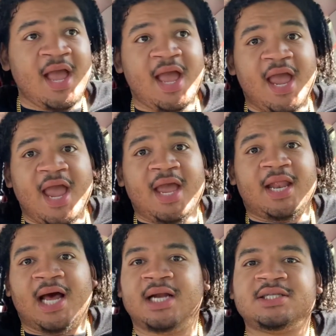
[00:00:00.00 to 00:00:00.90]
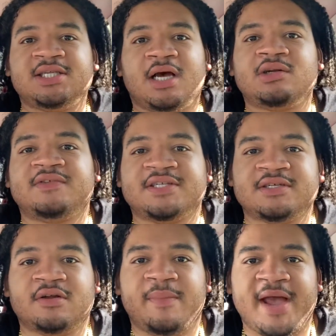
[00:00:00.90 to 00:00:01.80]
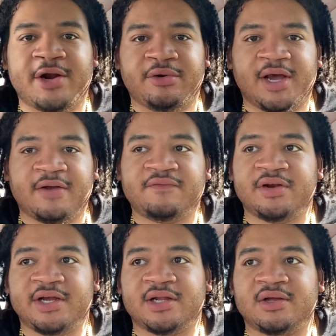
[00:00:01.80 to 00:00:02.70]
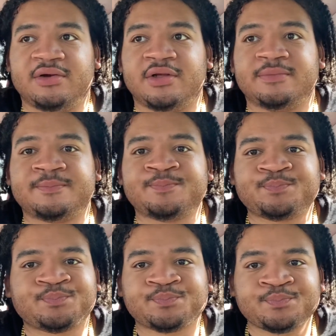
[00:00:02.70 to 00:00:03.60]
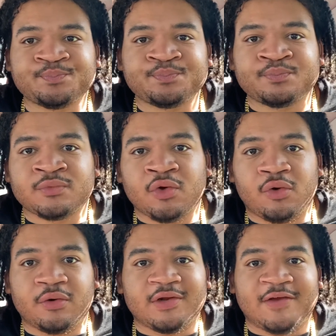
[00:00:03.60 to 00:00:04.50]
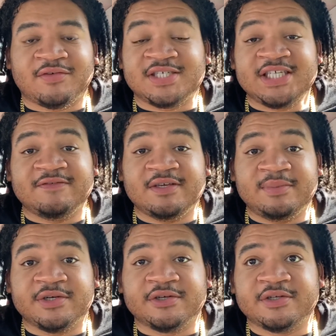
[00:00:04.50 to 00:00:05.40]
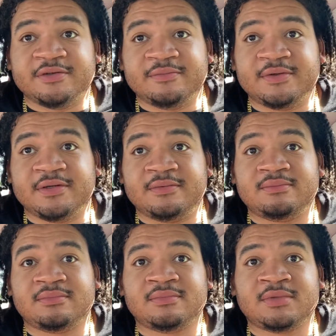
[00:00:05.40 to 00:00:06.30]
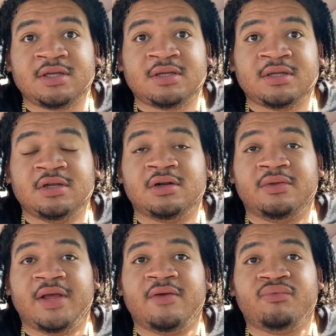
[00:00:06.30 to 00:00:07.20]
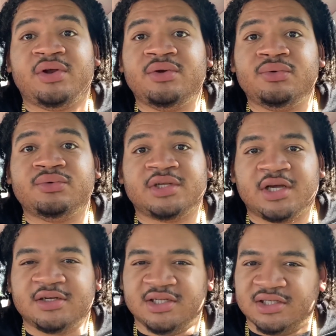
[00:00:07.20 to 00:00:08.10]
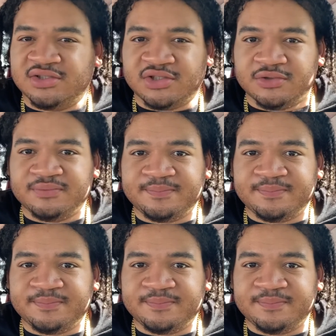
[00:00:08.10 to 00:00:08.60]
And honestly, I don't know if that's good or bad or not for Nickelodeon, or like for TV period, but you know, they've renewed the Young Dylan show